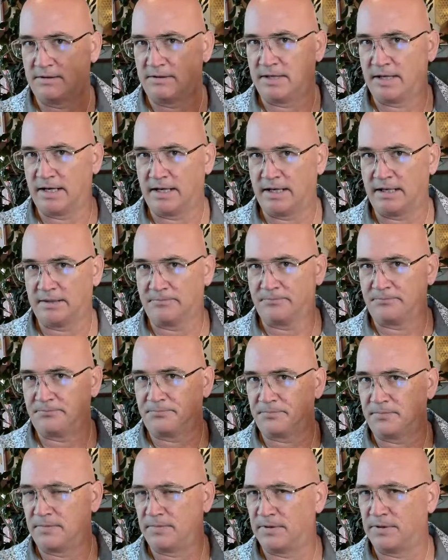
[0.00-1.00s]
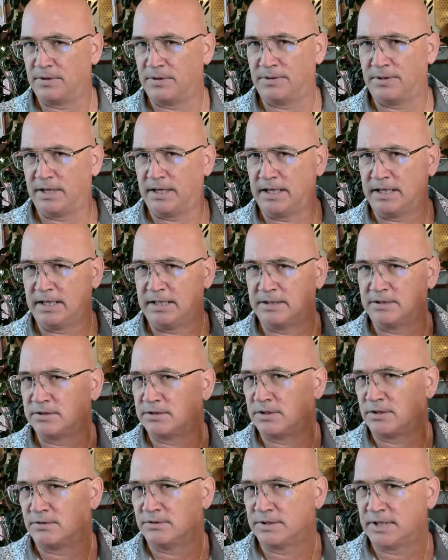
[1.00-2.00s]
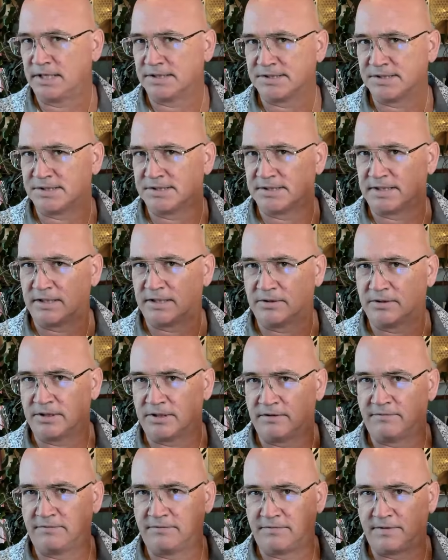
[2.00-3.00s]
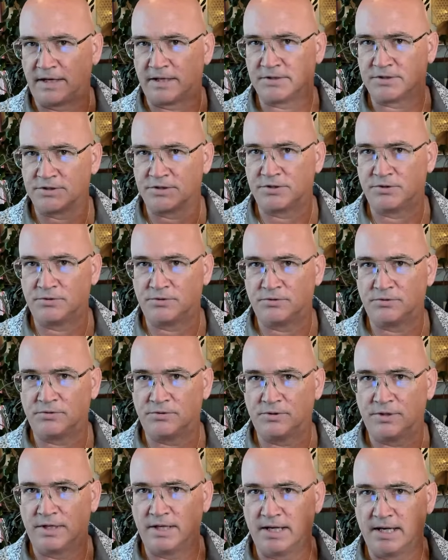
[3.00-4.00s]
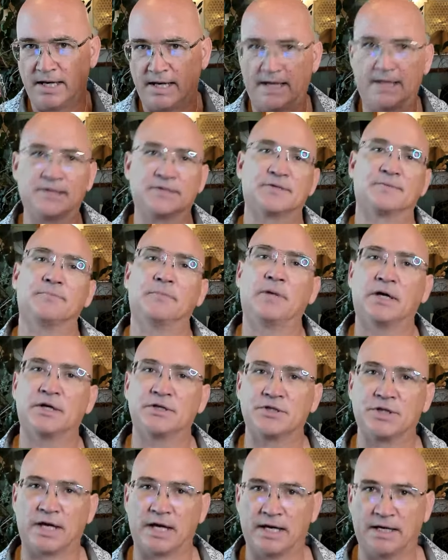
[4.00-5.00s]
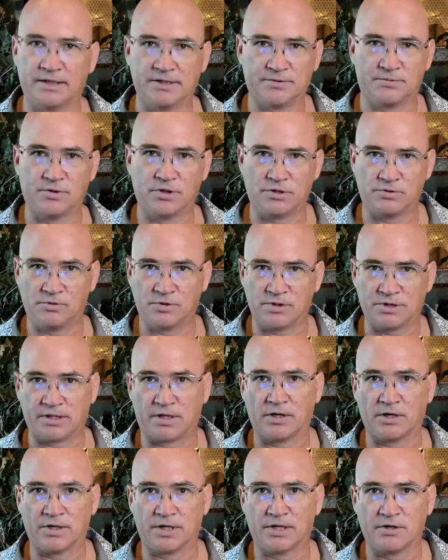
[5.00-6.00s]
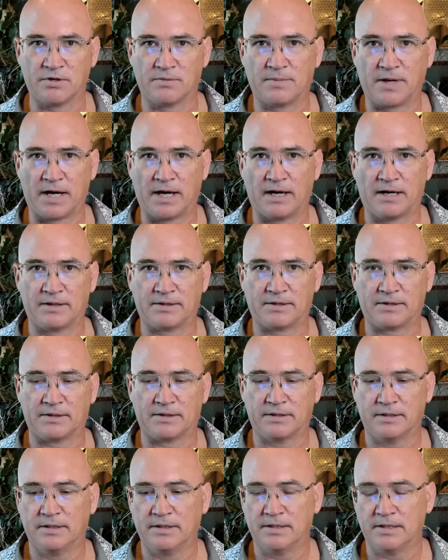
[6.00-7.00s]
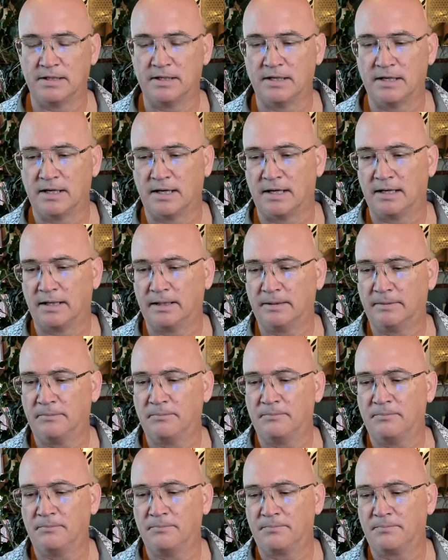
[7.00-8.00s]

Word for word: that they don't necessarily affect you as much as when you were starting your path. Um,